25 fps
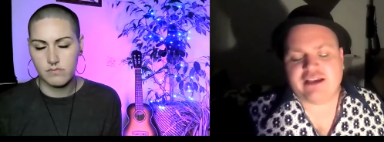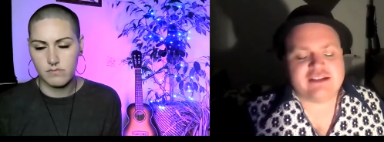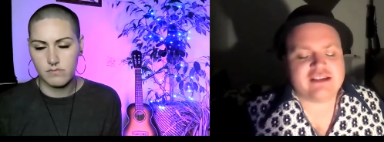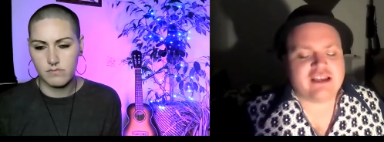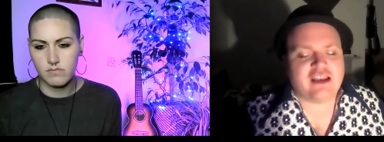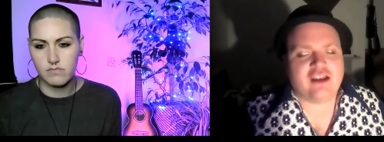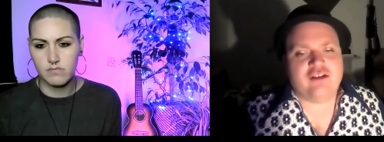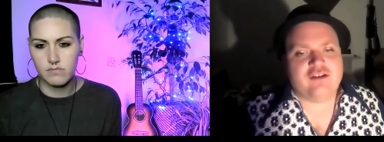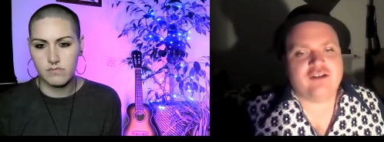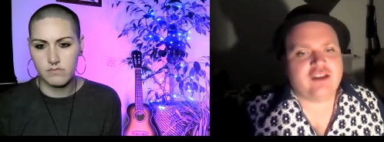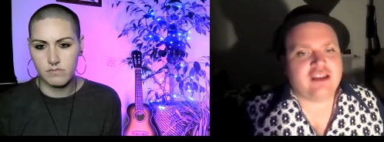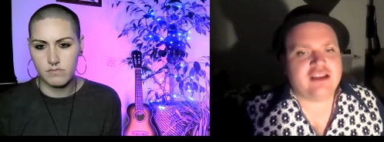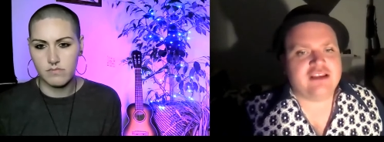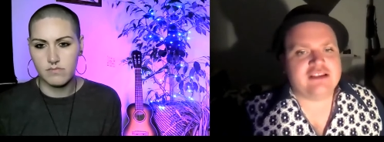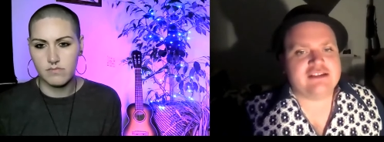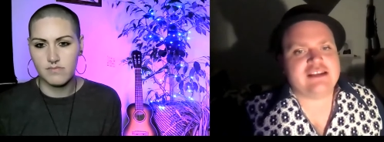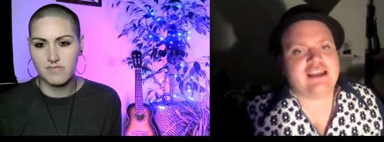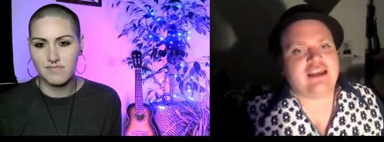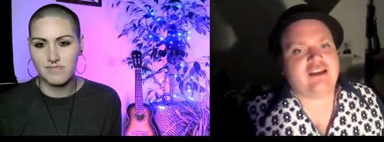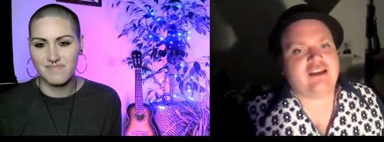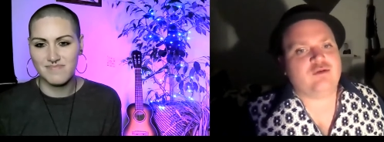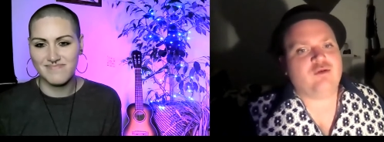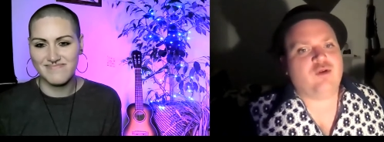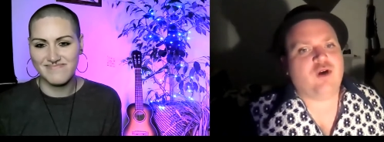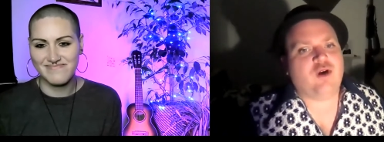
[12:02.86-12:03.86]
Speaker 1: slowed things
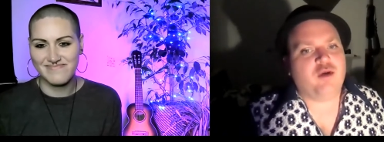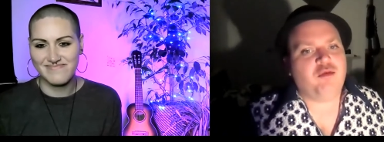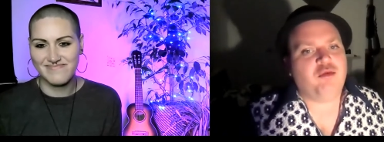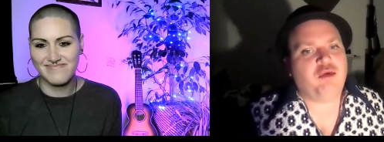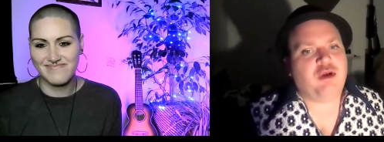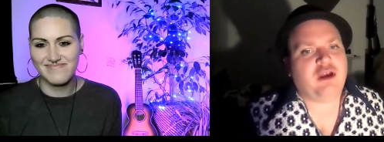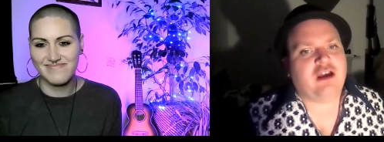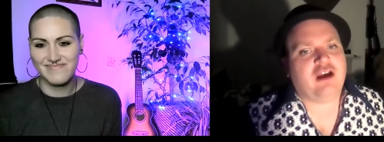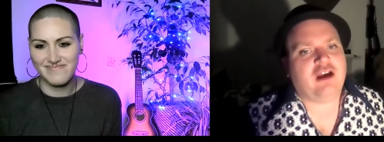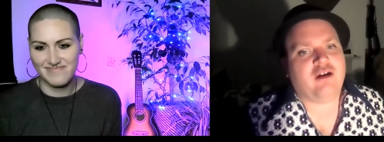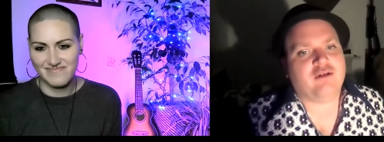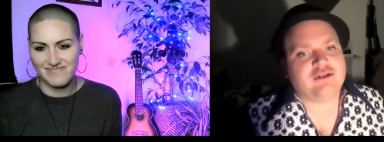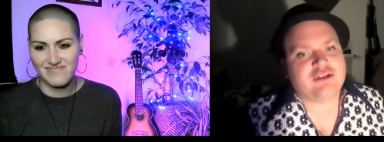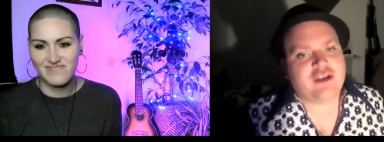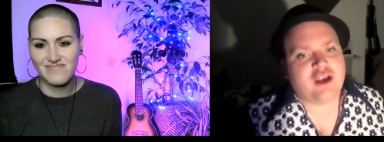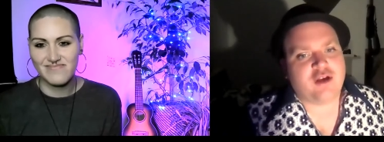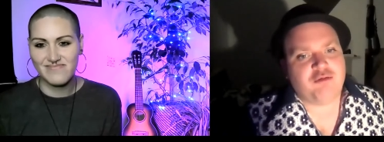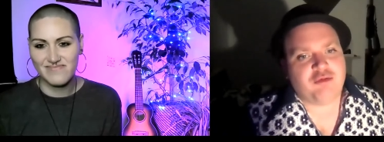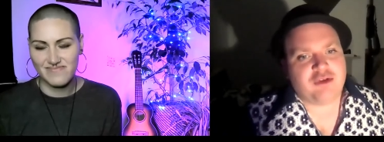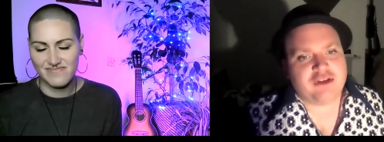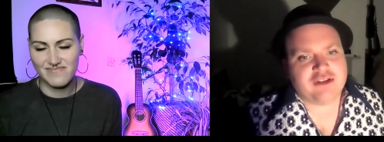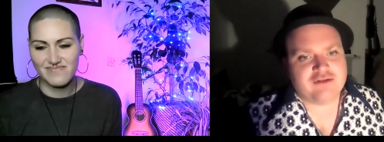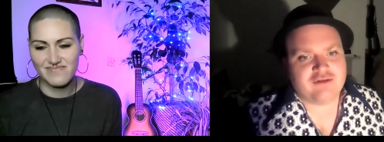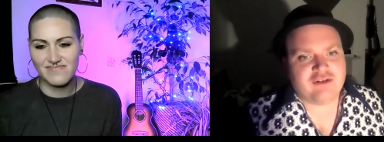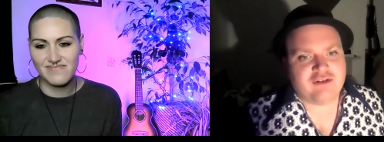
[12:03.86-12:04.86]
down quite a bit. I was
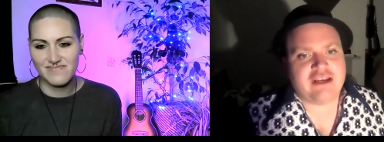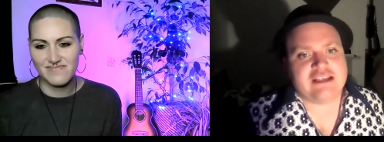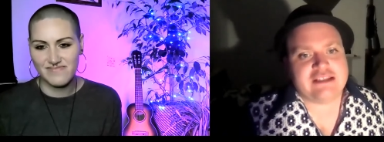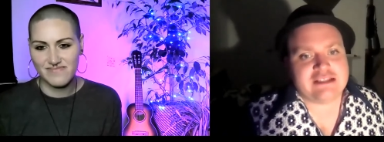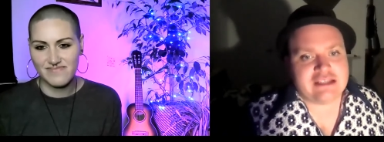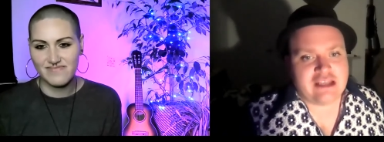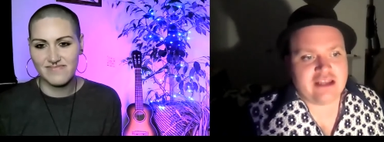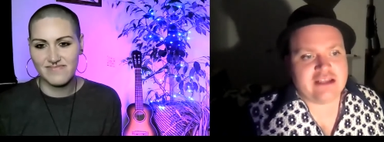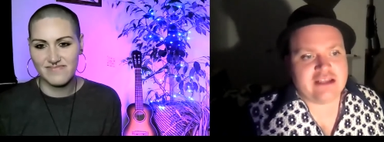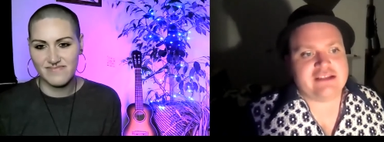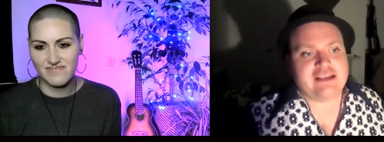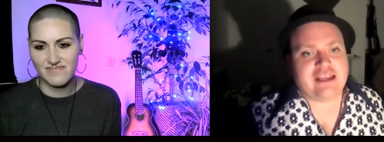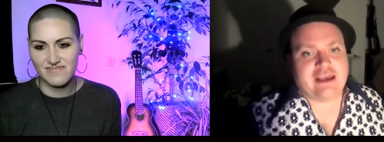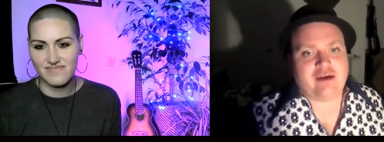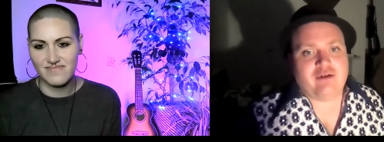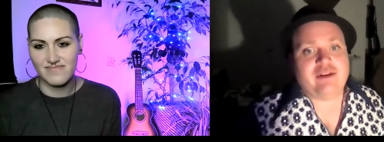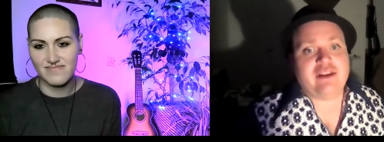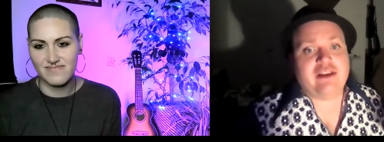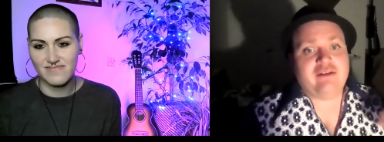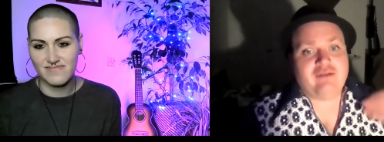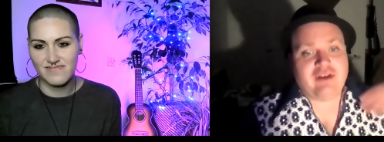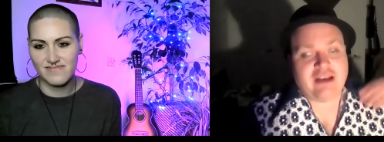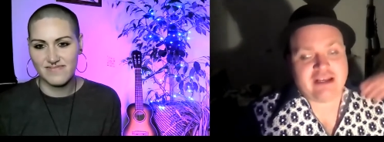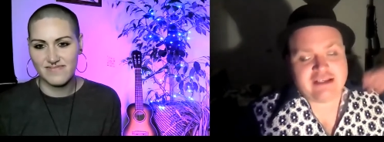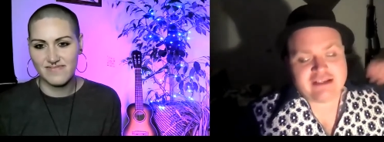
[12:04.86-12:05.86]
hoping to release Lion's Cell and
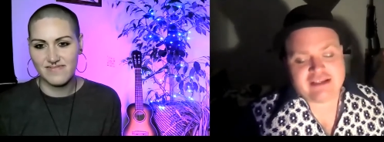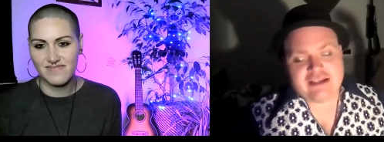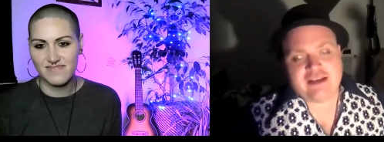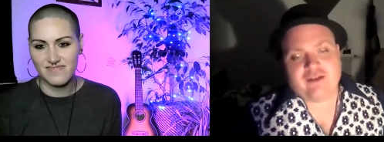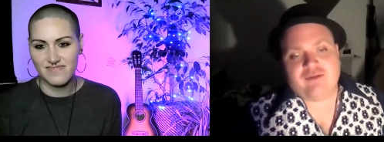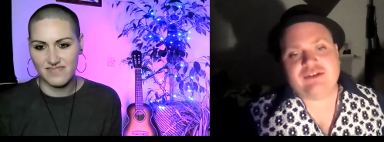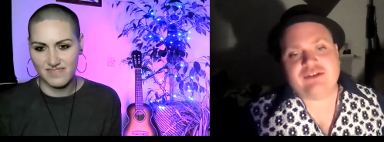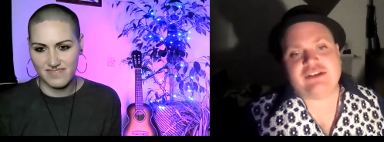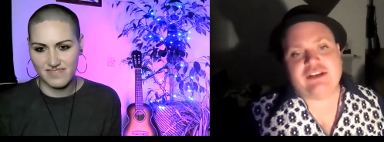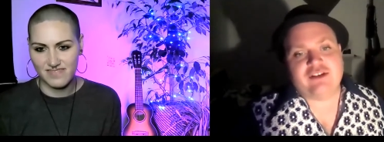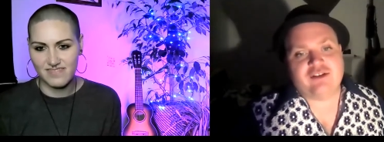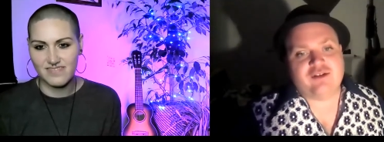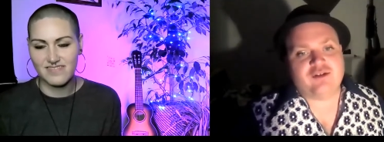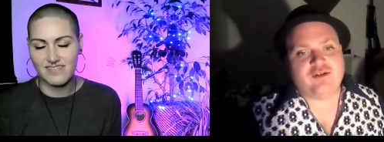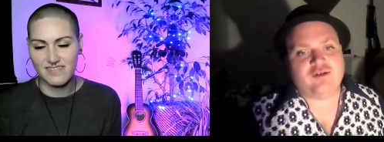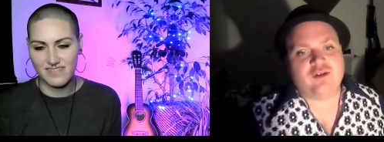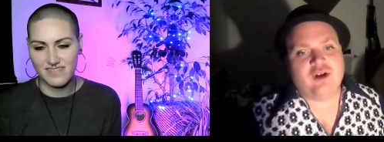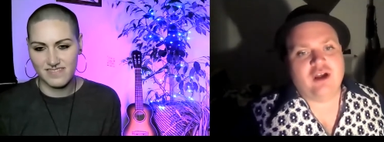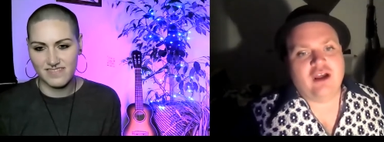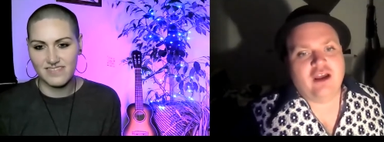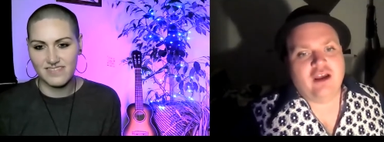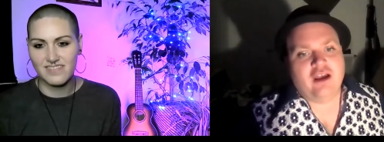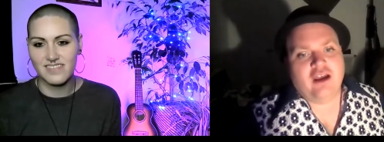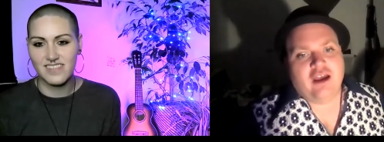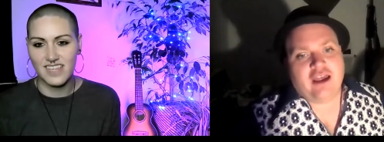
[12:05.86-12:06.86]
then release another
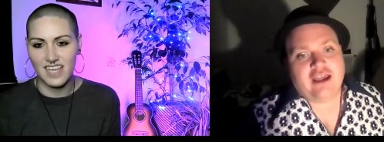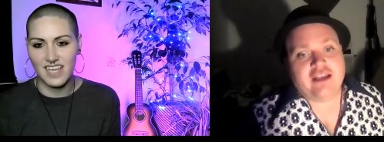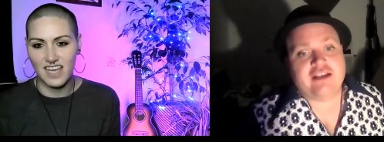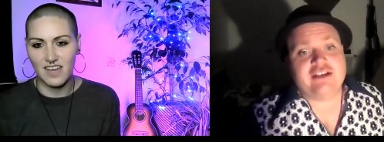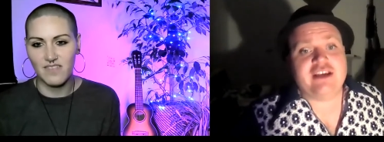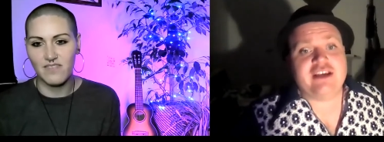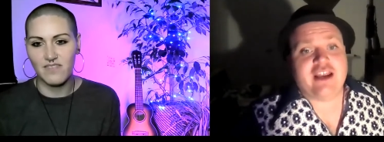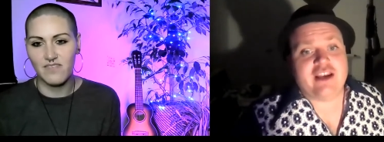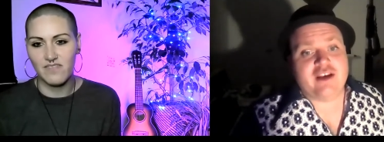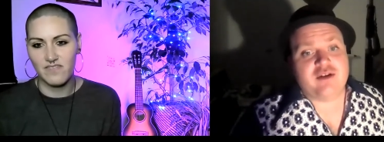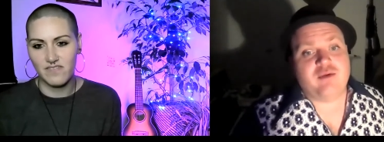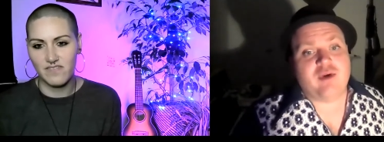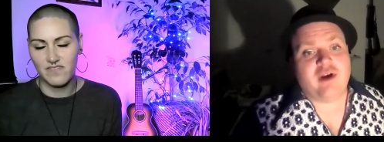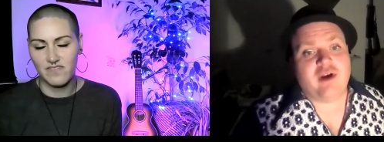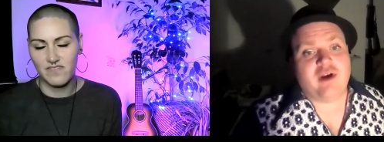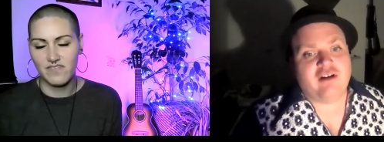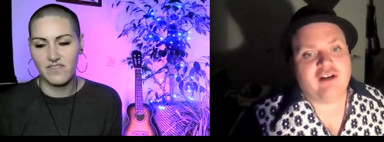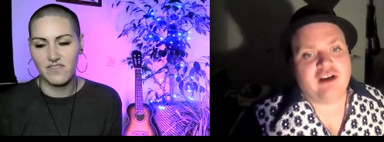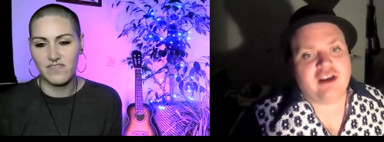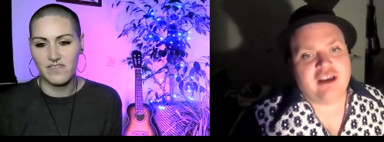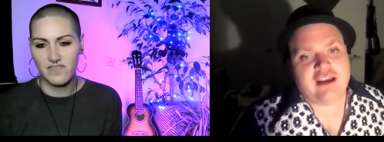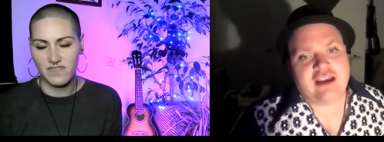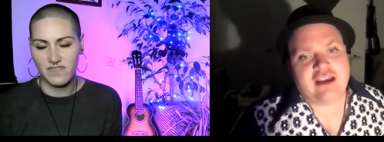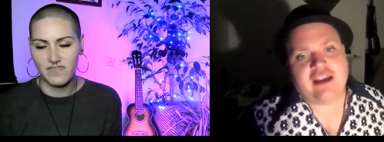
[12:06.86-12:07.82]
single in January.